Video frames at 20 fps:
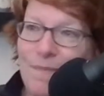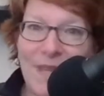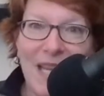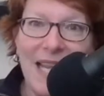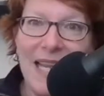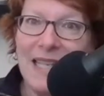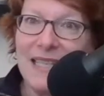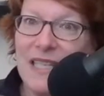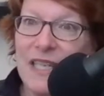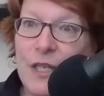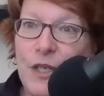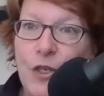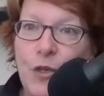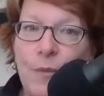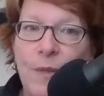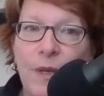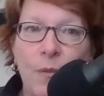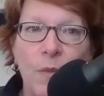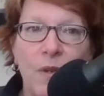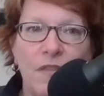as a
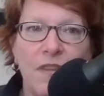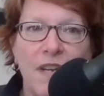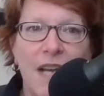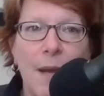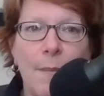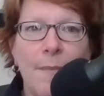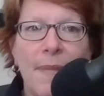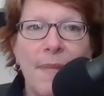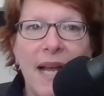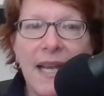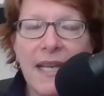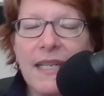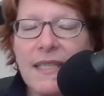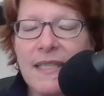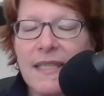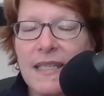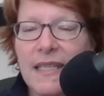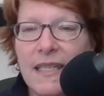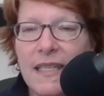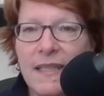human, we've got
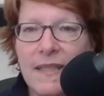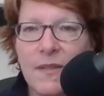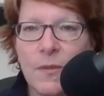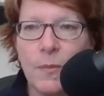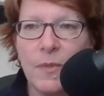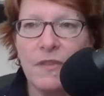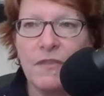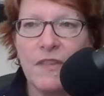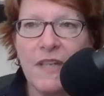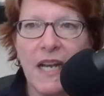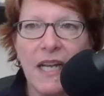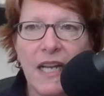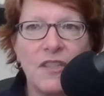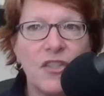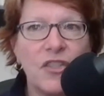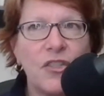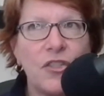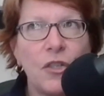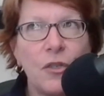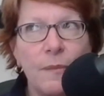biases, we've got
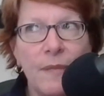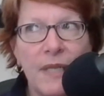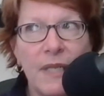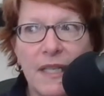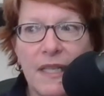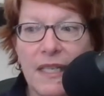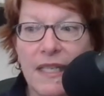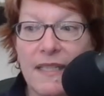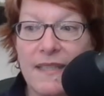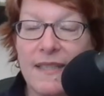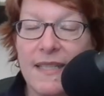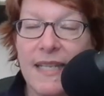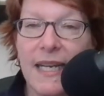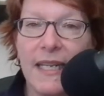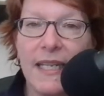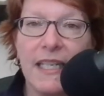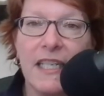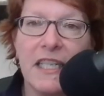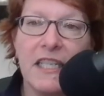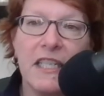so many things that
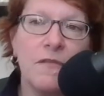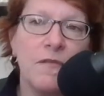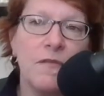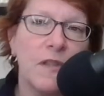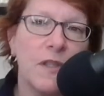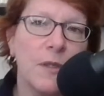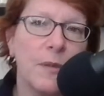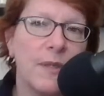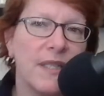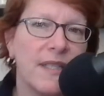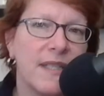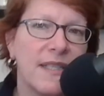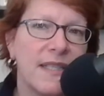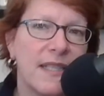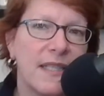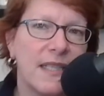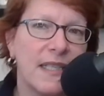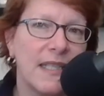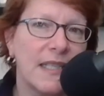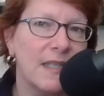can influence.
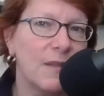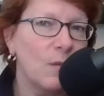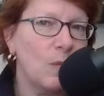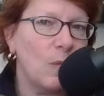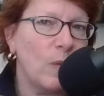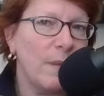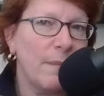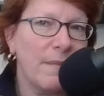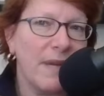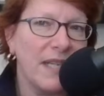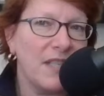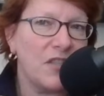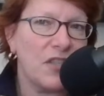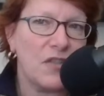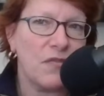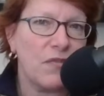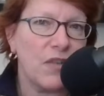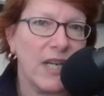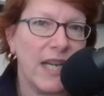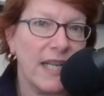We might
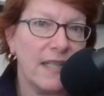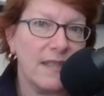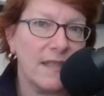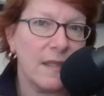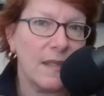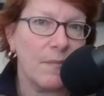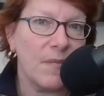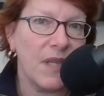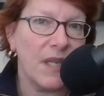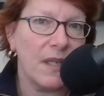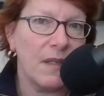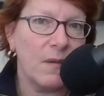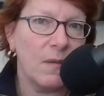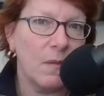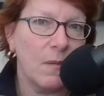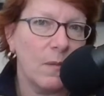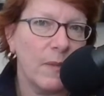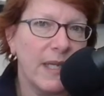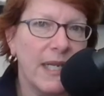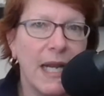just forget something.
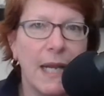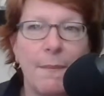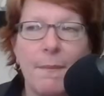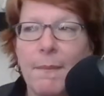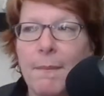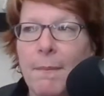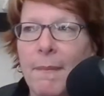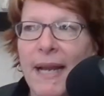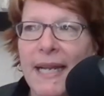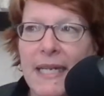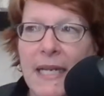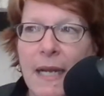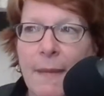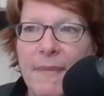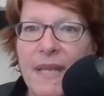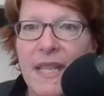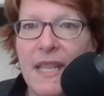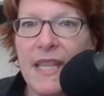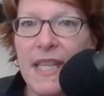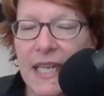Might not
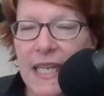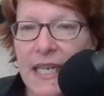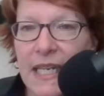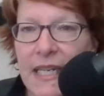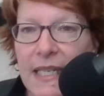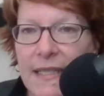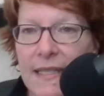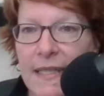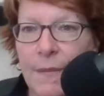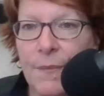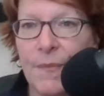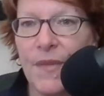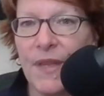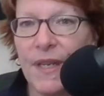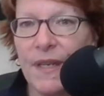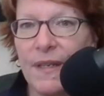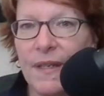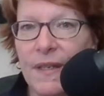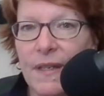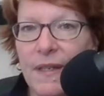be thinking of
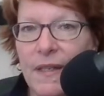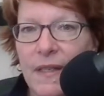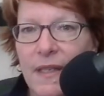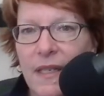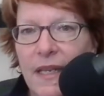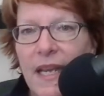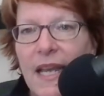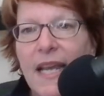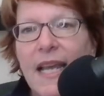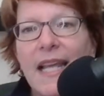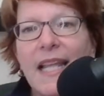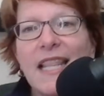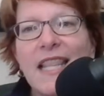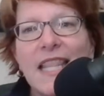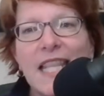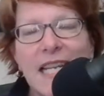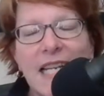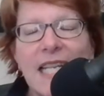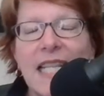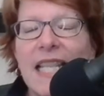something.
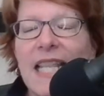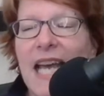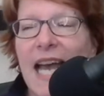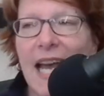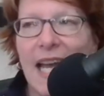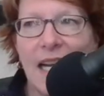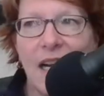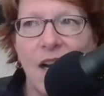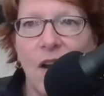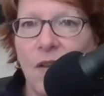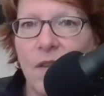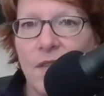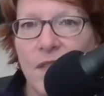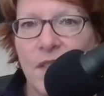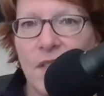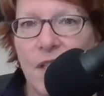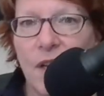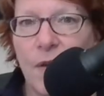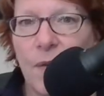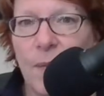Think of that
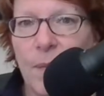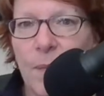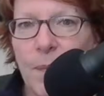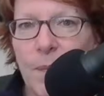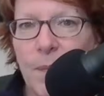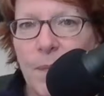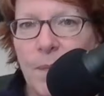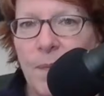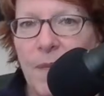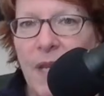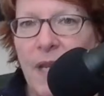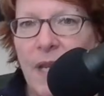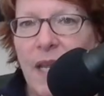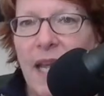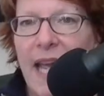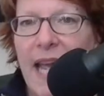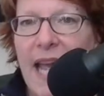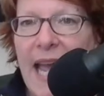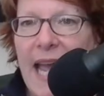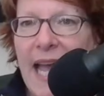also
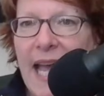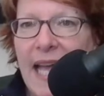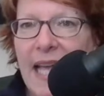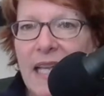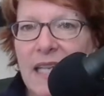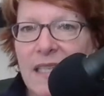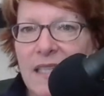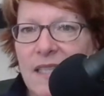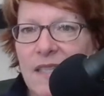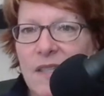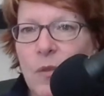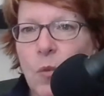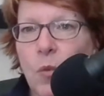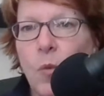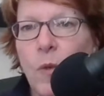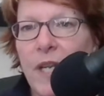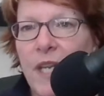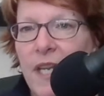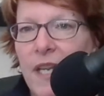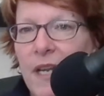as
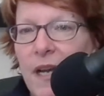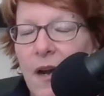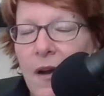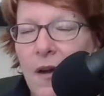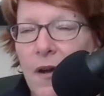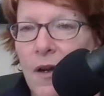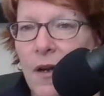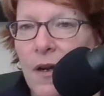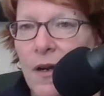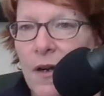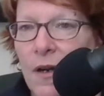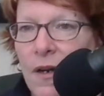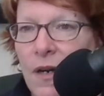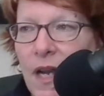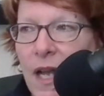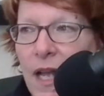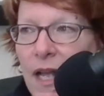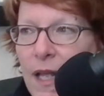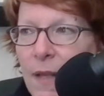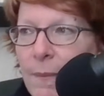we are,
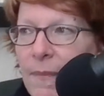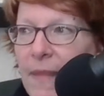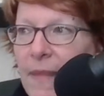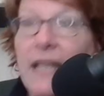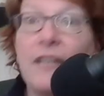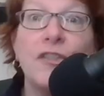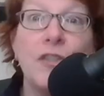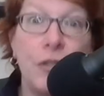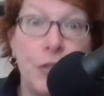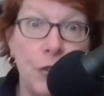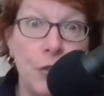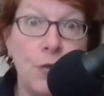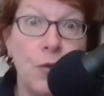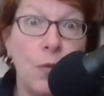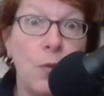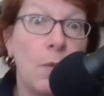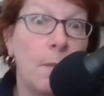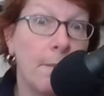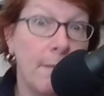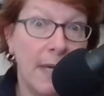as
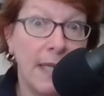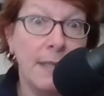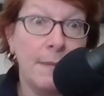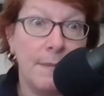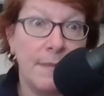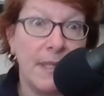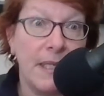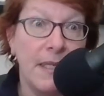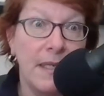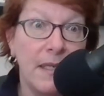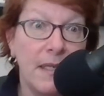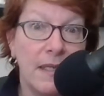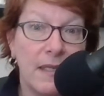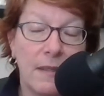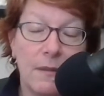you might be,